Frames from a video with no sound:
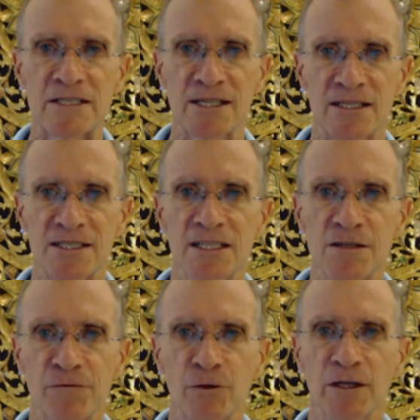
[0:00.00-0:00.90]

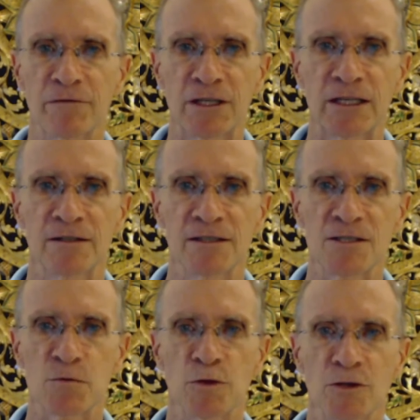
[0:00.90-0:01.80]
successful living in
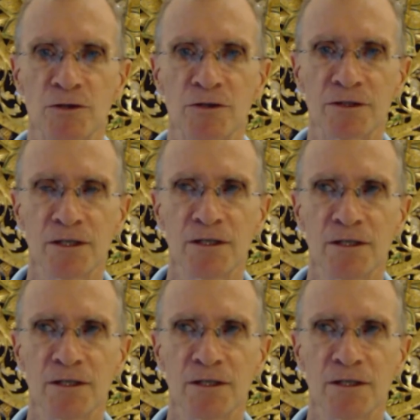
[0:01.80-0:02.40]
this world,